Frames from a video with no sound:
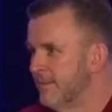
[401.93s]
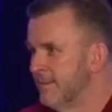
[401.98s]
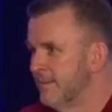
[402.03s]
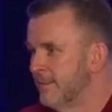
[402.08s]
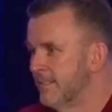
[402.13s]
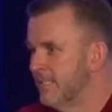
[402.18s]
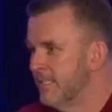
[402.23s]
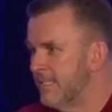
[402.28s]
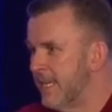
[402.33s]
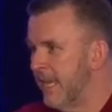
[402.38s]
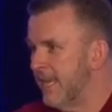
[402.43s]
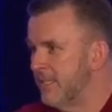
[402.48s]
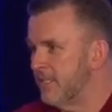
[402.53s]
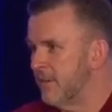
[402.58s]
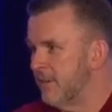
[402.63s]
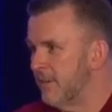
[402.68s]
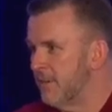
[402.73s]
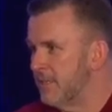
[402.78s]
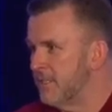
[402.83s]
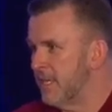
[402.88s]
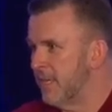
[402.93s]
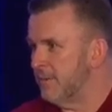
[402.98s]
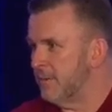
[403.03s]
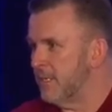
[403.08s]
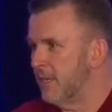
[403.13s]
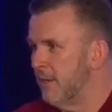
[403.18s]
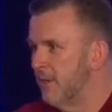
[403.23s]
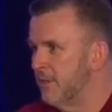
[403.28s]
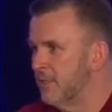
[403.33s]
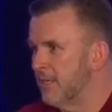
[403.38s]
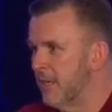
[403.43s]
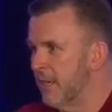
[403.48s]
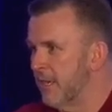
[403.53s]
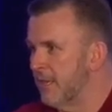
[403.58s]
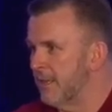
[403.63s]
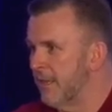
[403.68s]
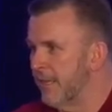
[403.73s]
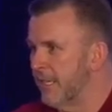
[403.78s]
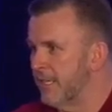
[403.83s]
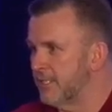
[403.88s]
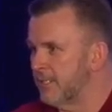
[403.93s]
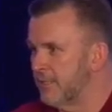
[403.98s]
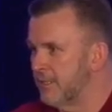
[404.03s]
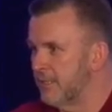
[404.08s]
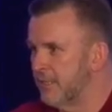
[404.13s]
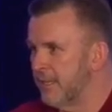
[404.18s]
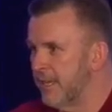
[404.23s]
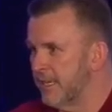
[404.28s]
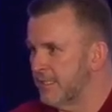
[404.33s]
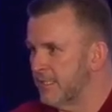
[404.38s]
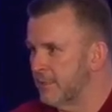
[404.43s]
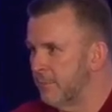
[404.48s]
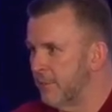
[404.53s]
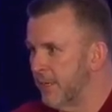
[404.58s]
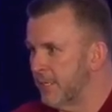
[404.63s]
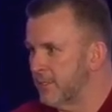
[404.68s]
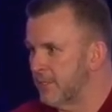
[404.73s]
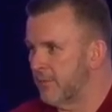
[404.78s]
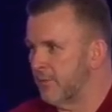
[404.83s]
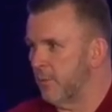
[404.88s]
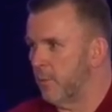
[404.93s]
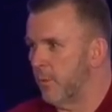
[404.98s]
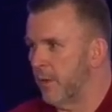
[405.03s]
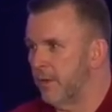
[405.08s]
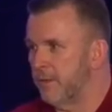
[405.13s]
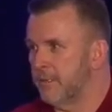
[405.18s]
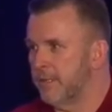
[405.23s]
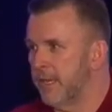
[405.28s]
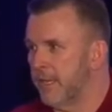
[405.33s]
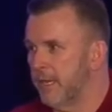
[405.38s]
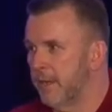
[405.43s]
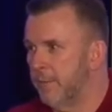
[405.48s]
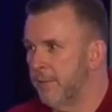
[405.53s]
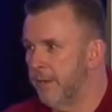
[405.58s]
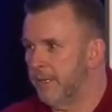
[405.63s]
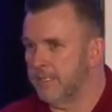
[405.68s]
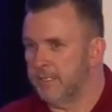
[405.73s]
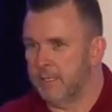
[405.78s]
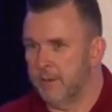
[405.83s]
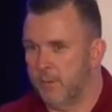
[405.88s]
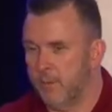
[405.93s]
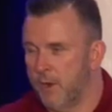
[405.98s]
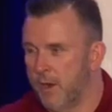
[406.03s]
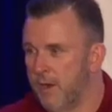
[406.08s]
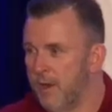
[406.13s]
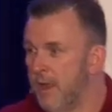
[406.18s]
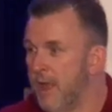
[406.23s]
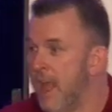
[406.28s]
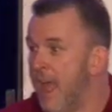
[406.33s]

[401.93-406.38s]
stands on her tiptoes on a glacier and takes a picture of a whale taking a piss somewhere.